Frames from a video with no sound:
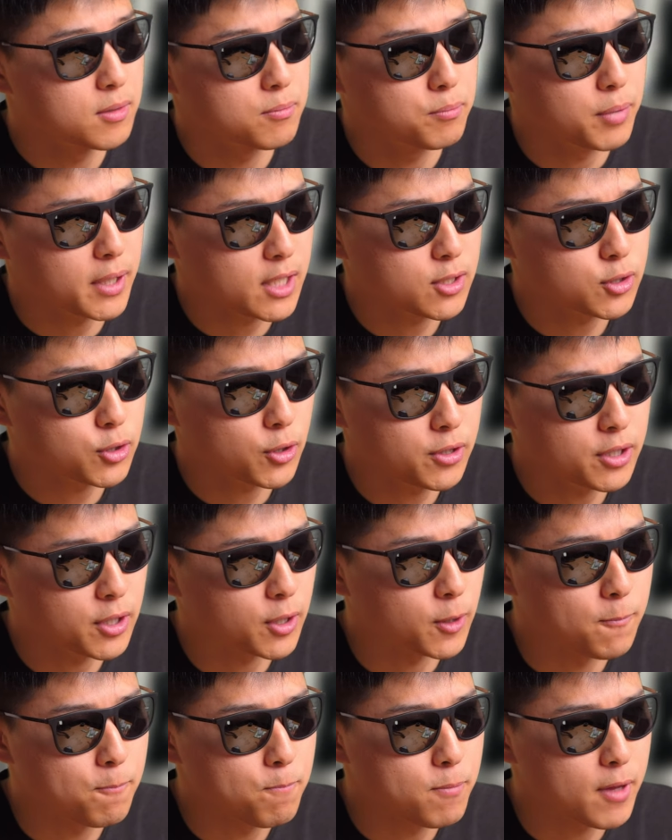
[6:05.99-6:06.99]
But
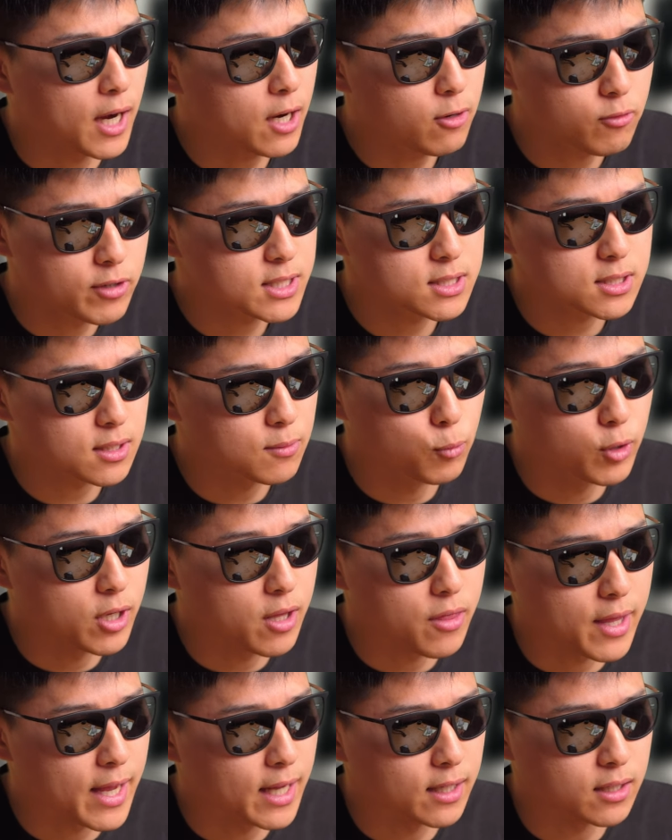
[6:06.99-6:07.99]
Antonio, I read
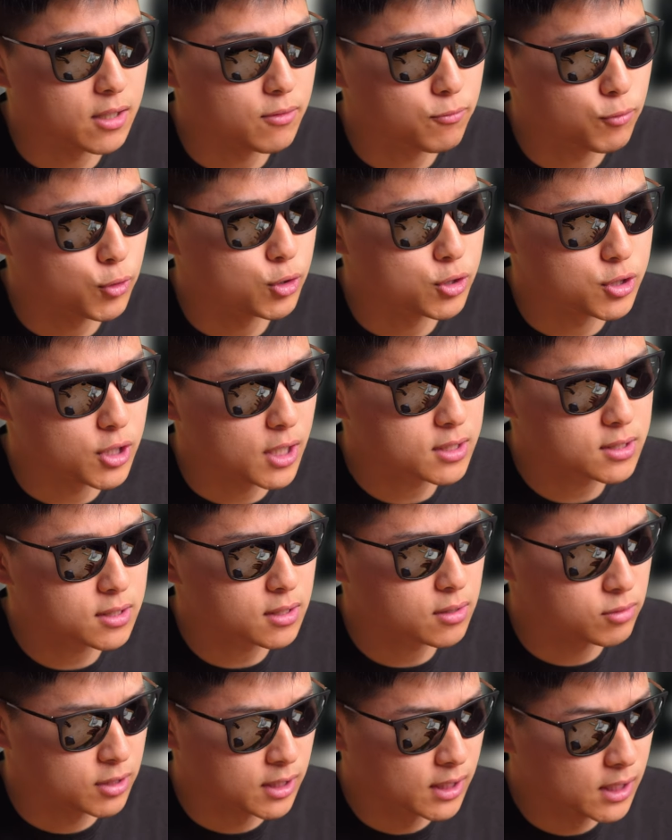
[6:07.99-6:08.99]
somewhere that if you
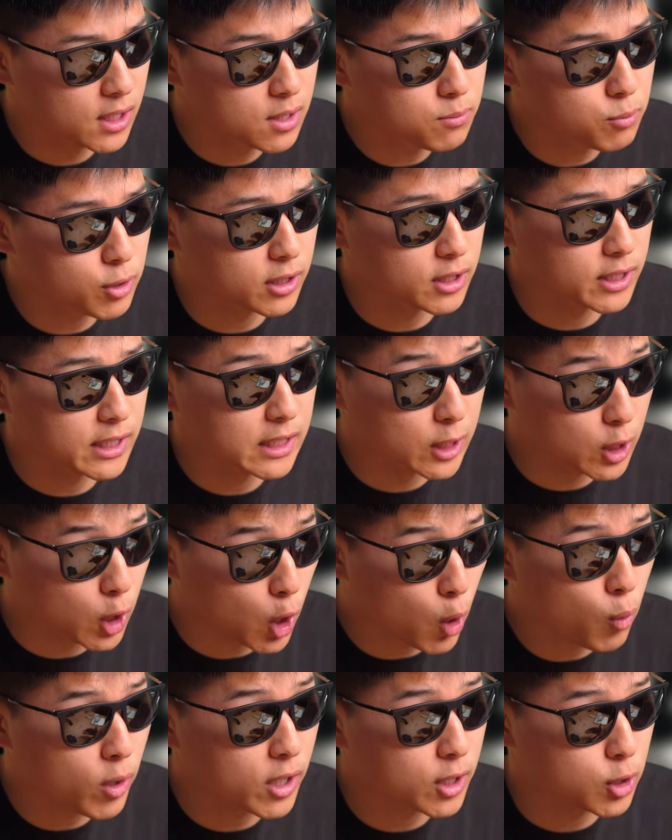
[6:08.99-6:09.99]
just deliberately
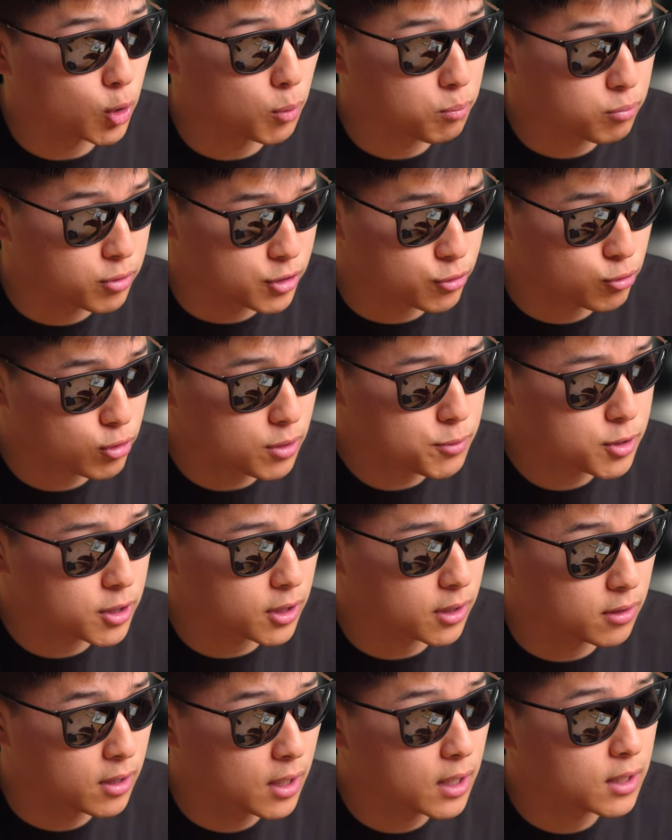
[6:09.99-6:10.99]
lower your
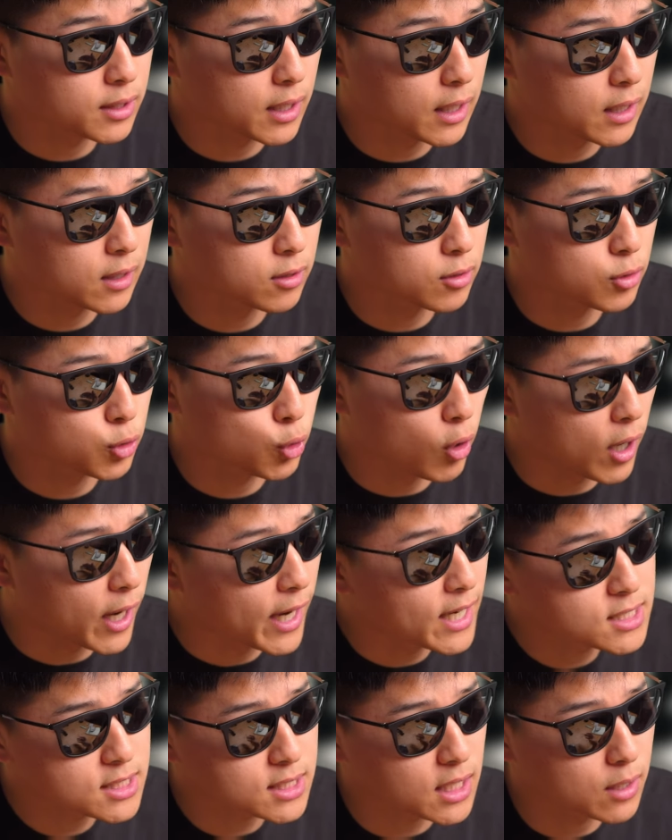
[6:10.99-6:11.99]
prescription, then your
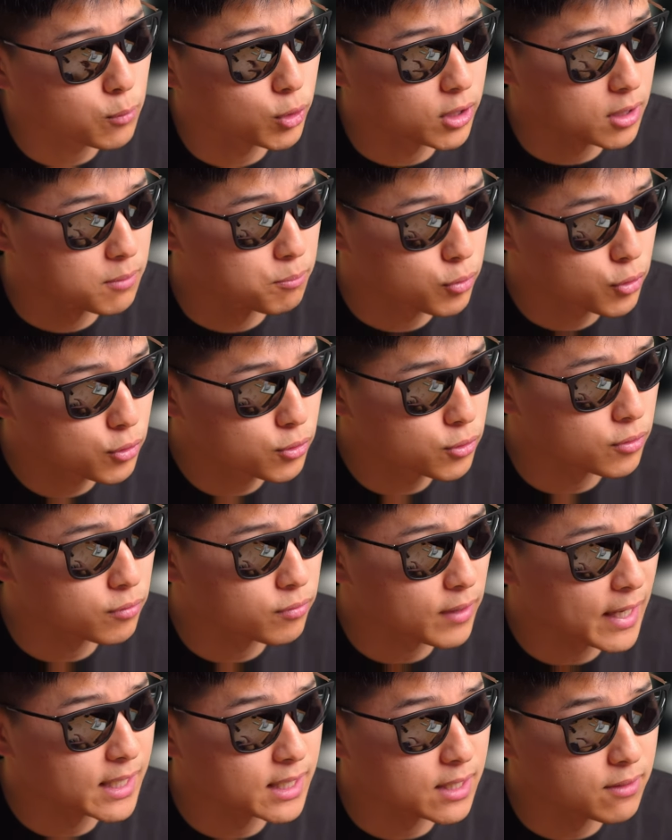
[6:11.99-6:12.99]
eyesight would
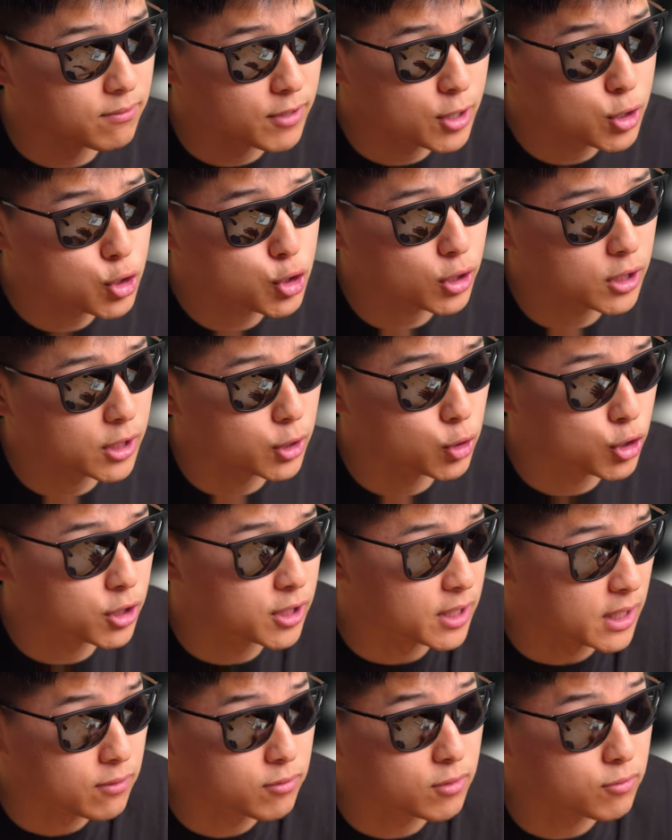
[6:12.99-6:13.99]
improve and eventually you
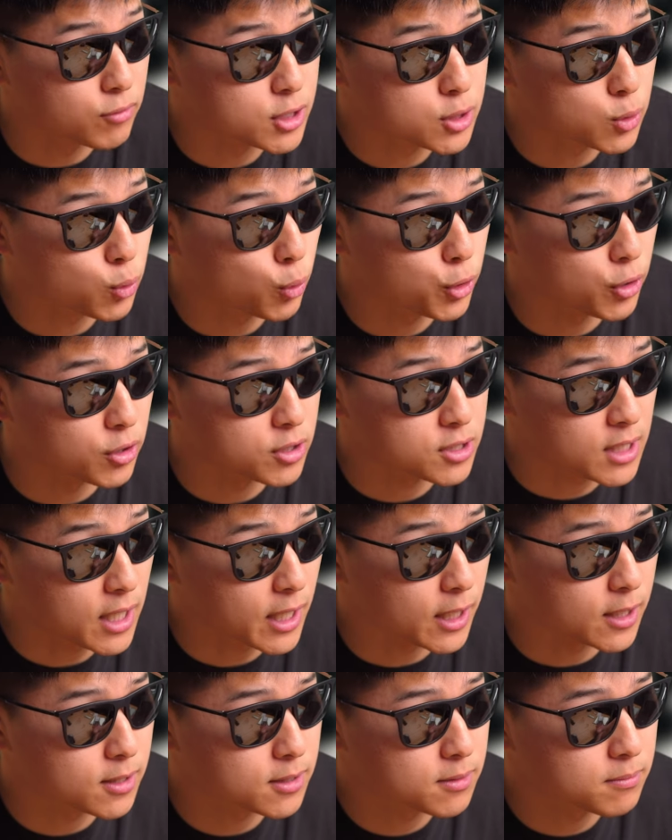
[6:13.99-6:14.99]
could even restore your
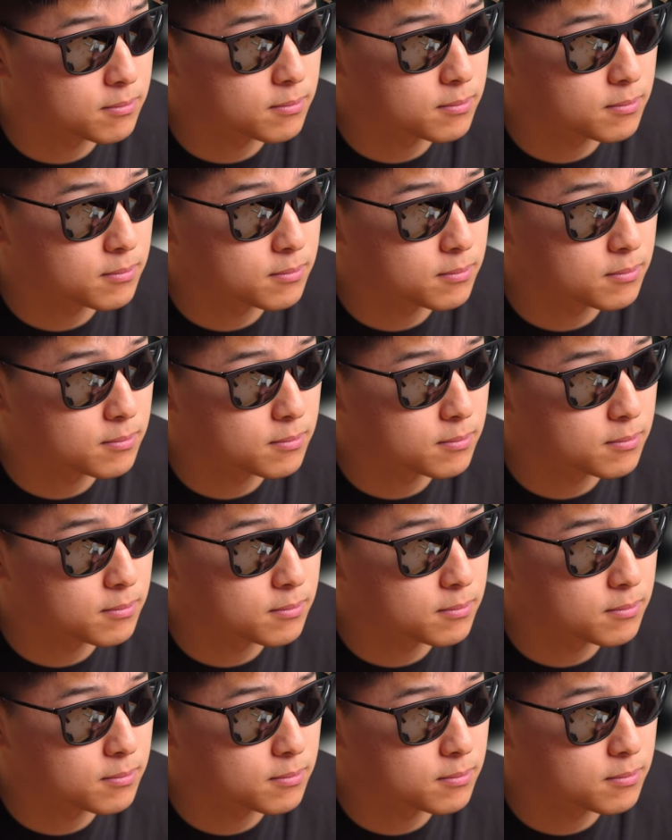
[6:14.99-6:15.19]
sight.